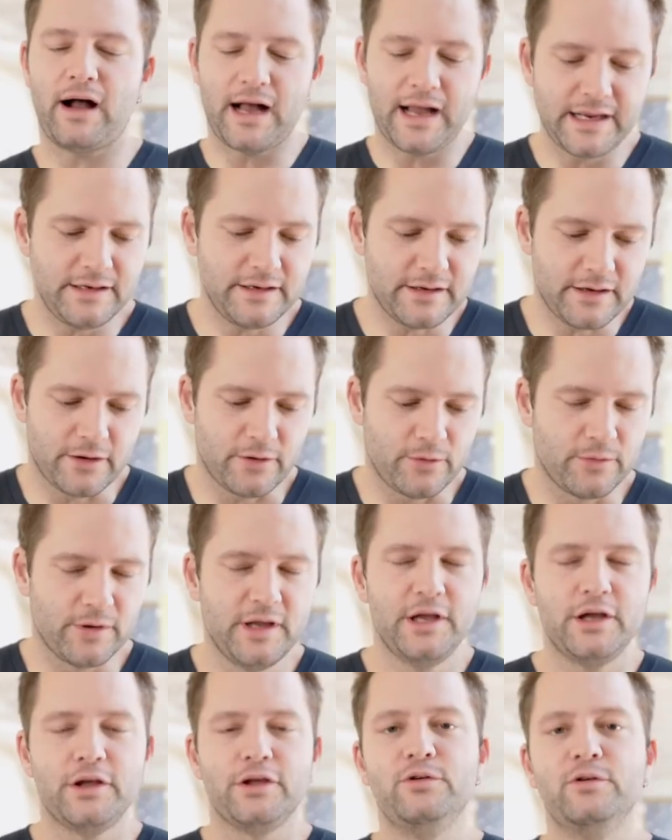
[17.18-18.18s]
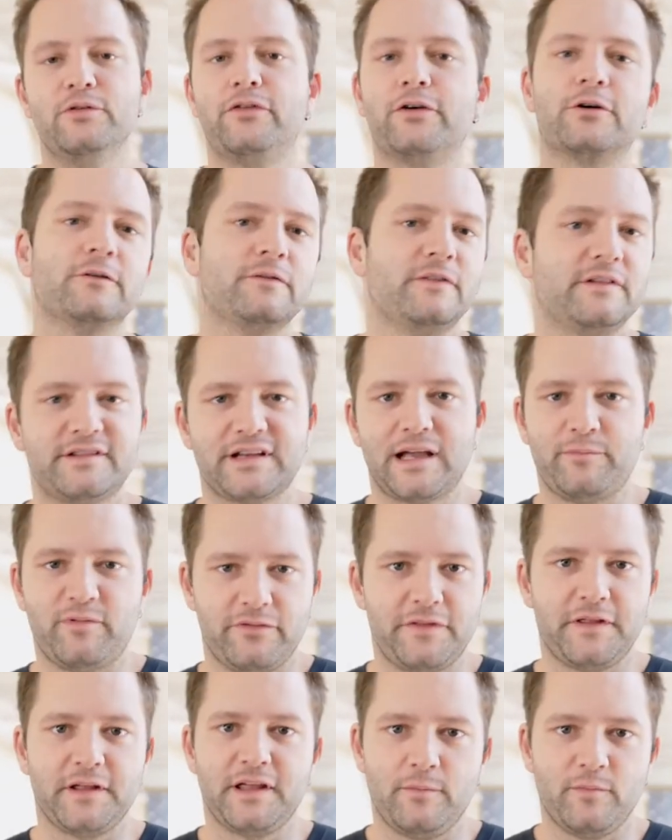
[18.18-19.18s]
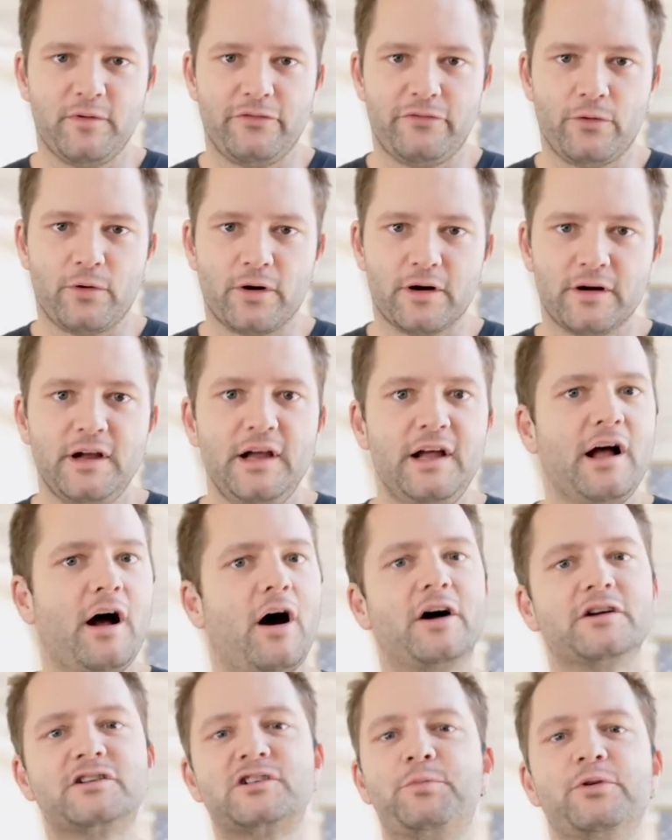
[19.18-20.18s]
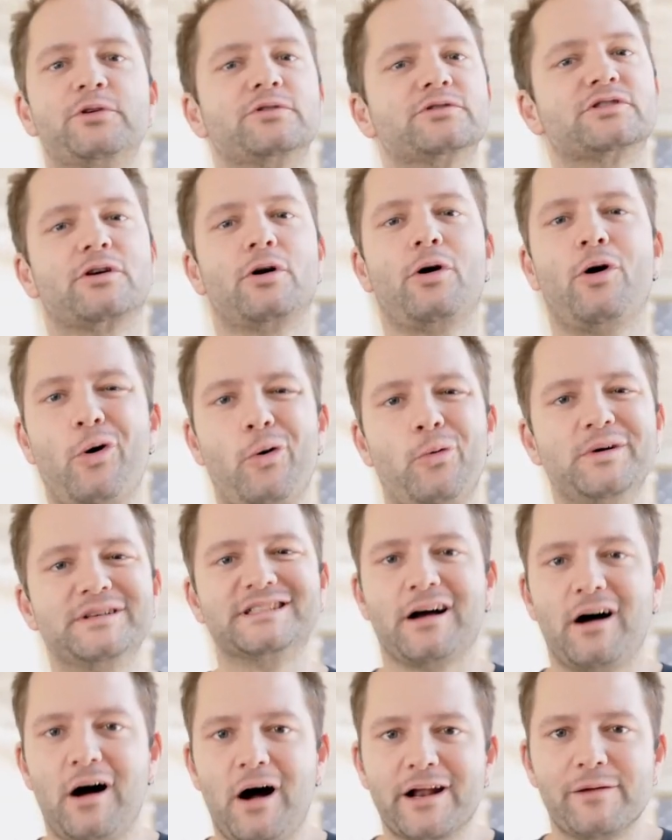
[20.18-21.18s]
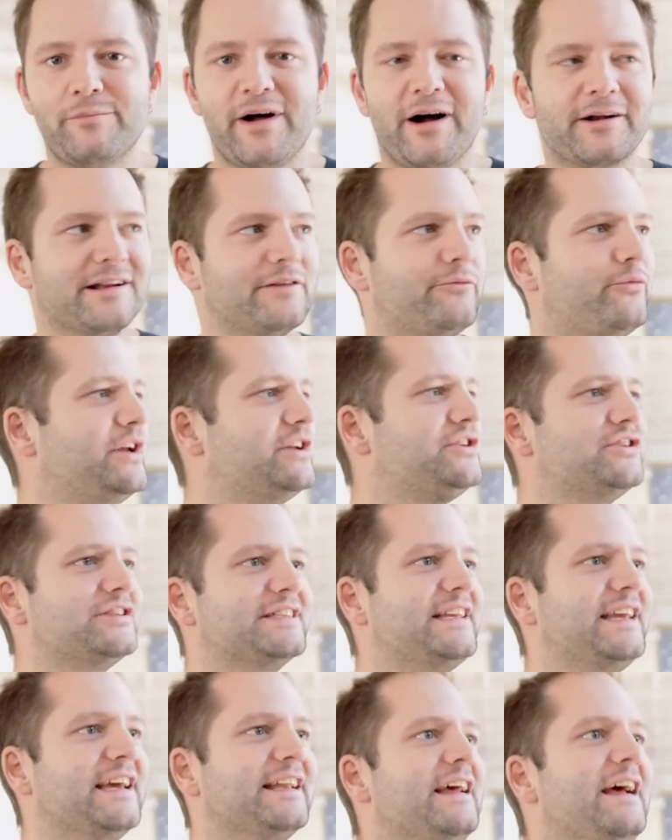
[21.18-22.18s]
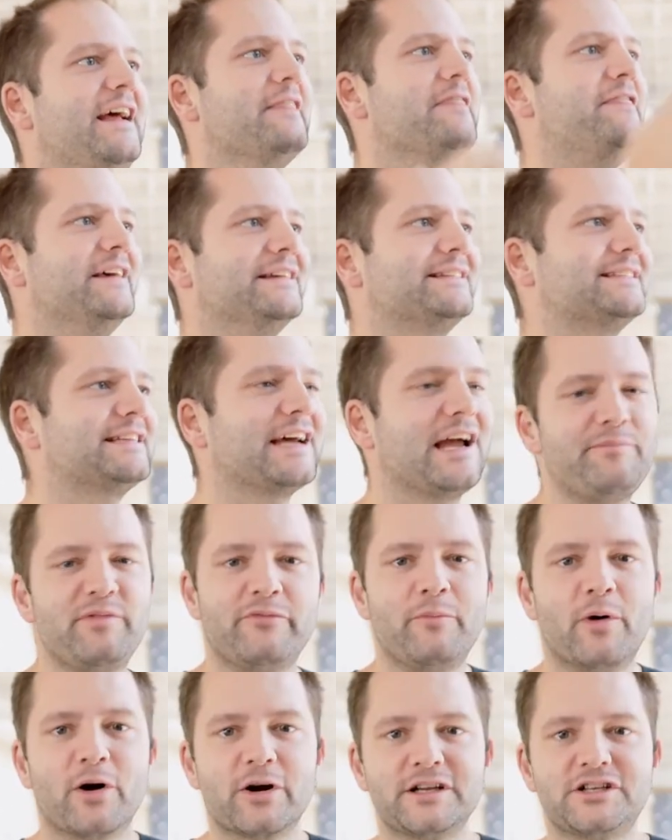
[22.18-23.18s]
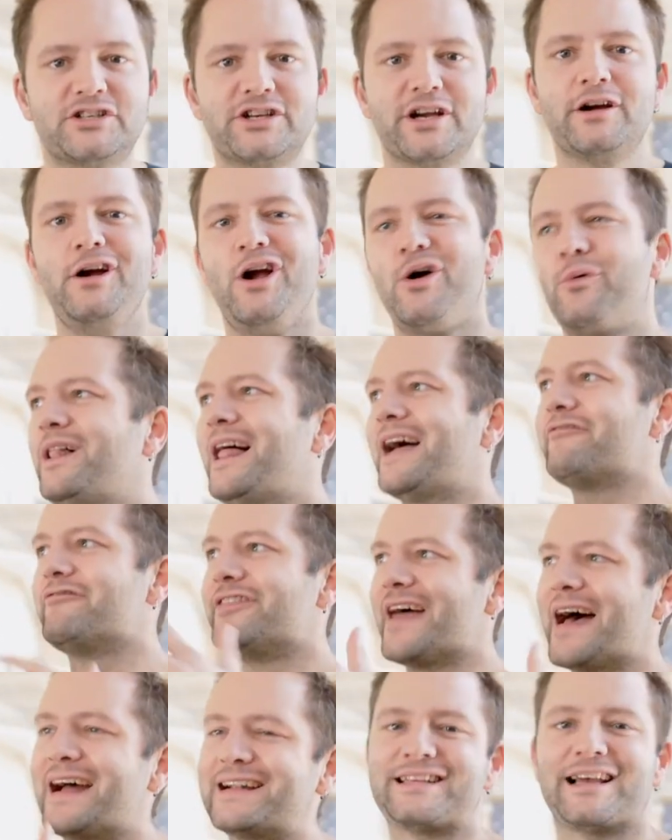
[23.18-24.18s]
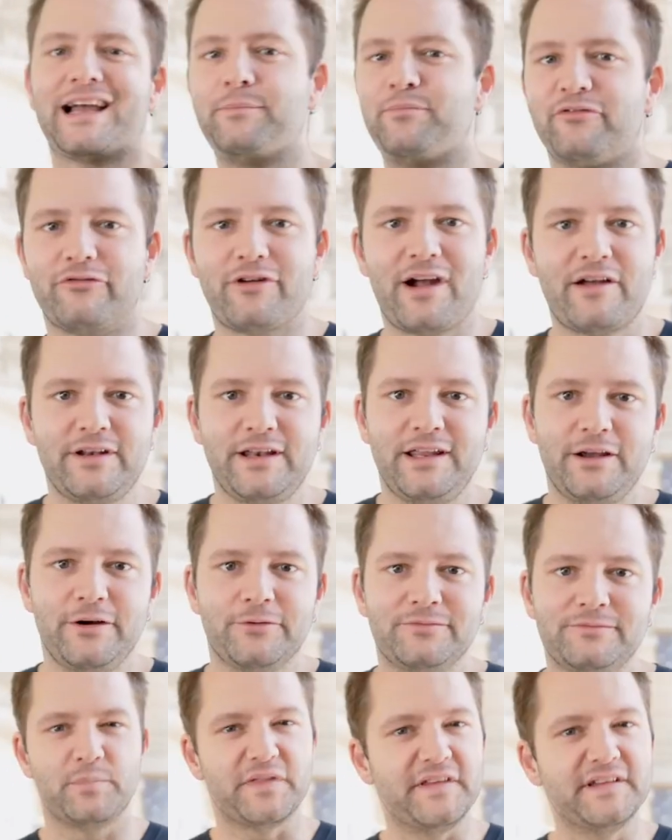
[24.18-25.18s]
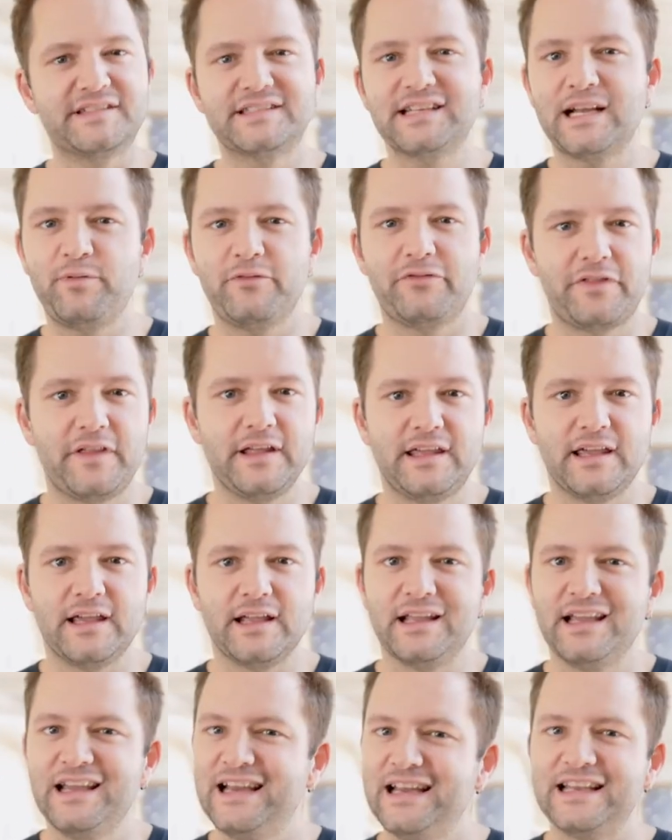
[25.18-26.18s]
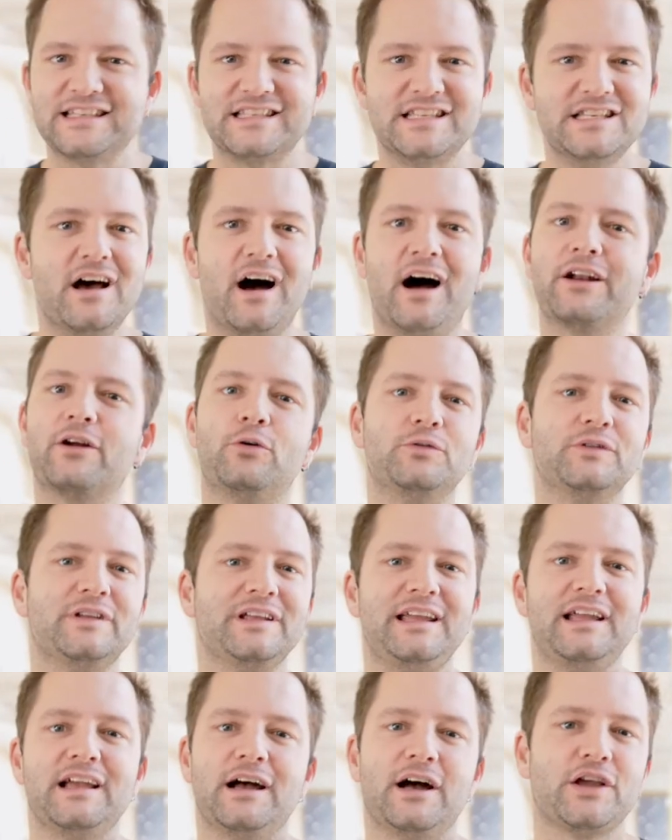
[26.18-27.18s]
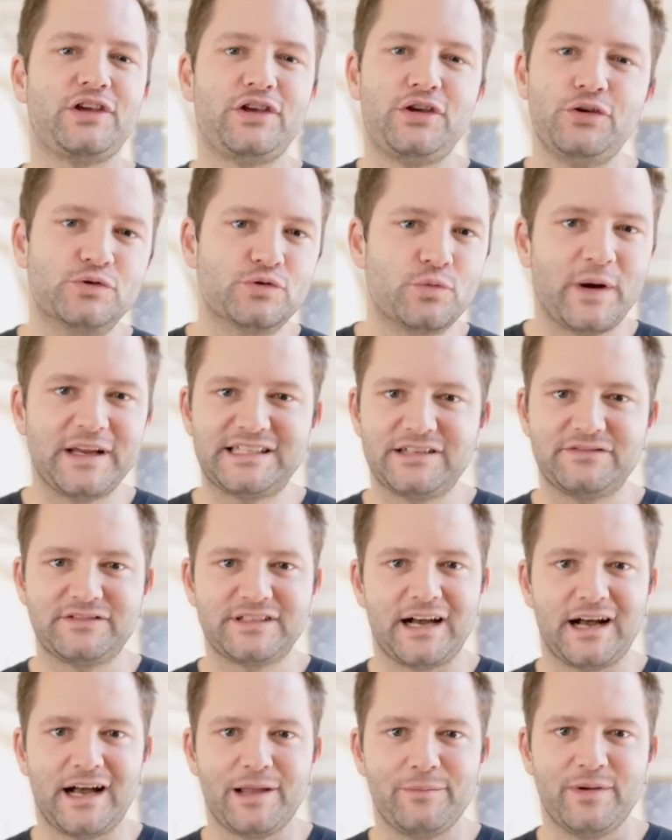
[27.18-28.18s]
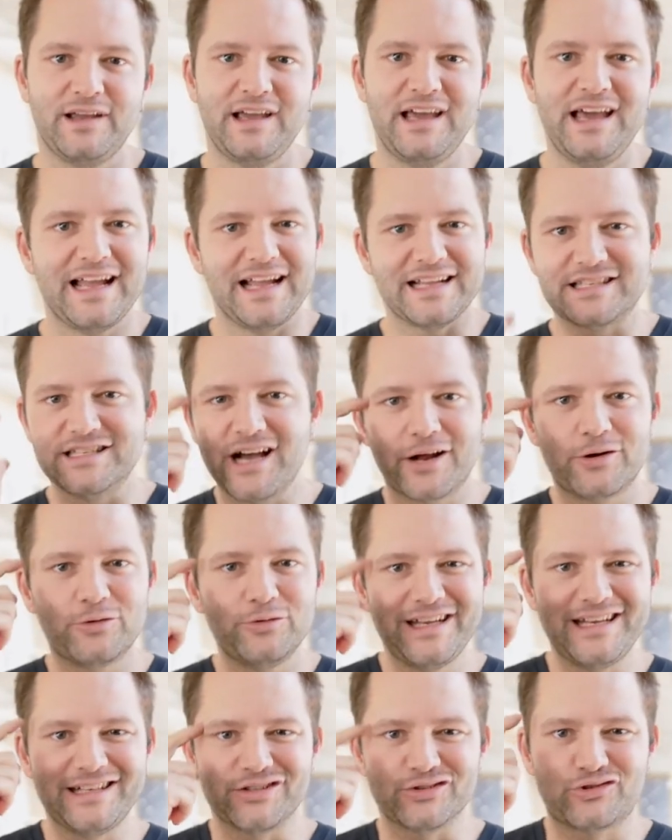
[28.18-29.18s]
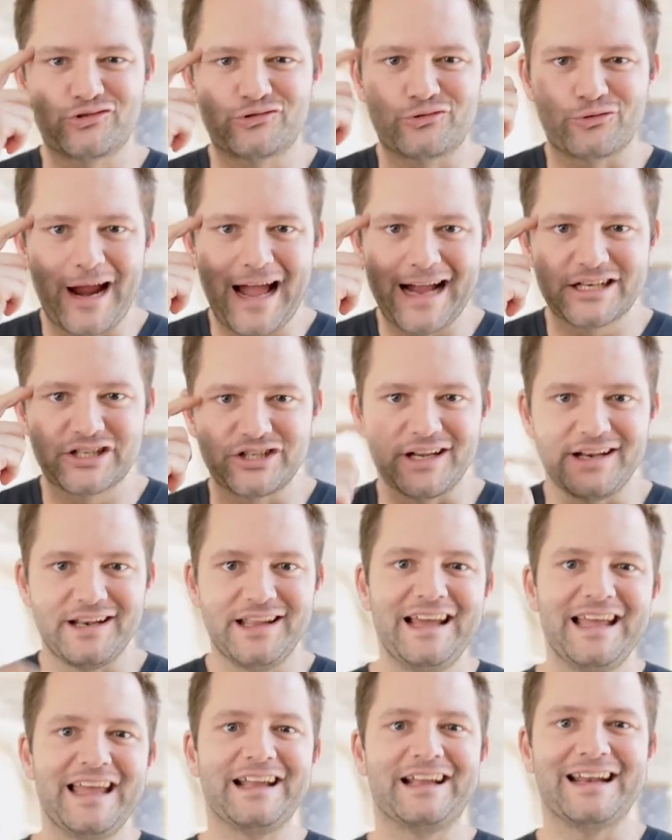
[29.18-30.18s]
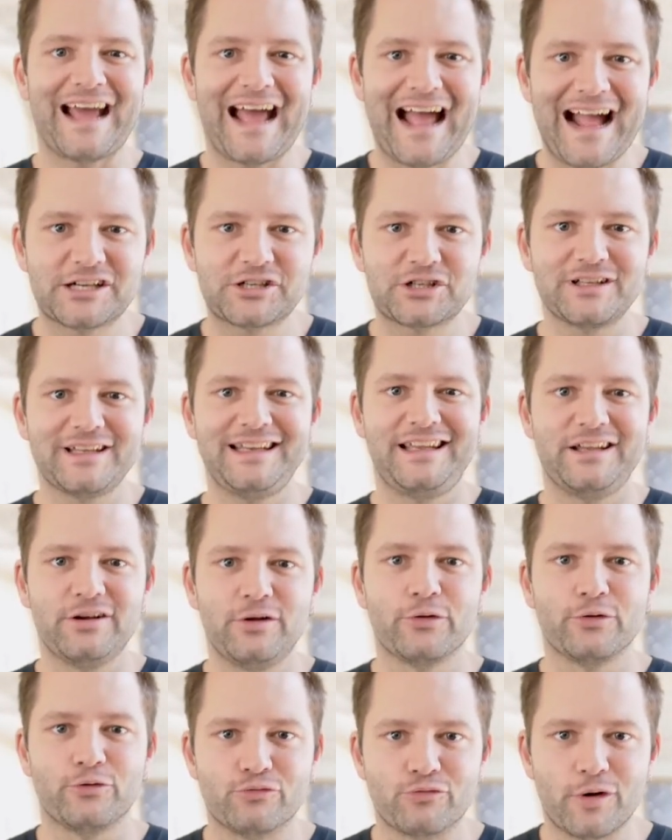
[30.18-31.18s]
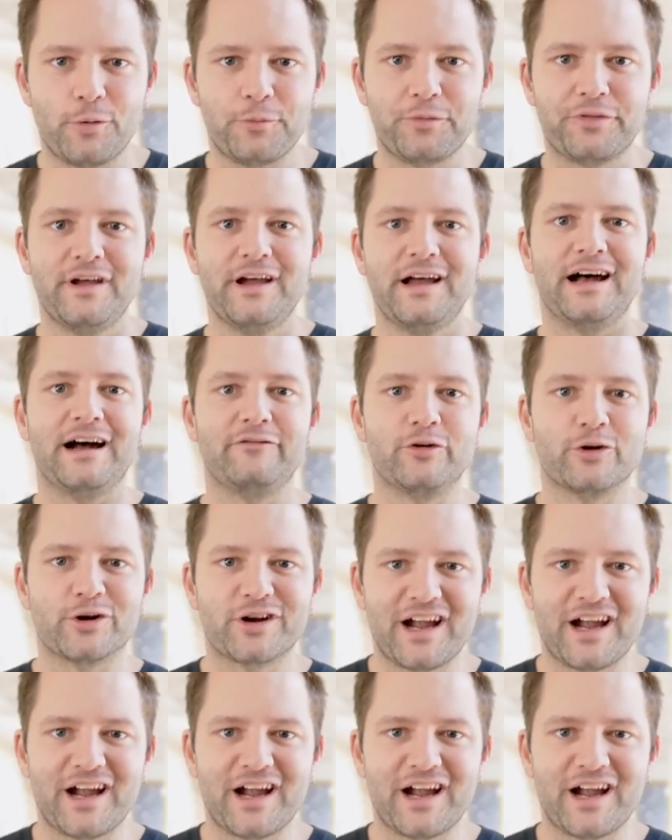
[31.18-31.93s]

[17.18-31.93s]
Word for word: I know you've heard this type of thinking before. Entrepreneurs are always on about it. If we could just get this type of market share, we'll have that type of revenue. But this type of thinking is not only a huge waste of time, it's not only a distraction, it can actually kill the growth of your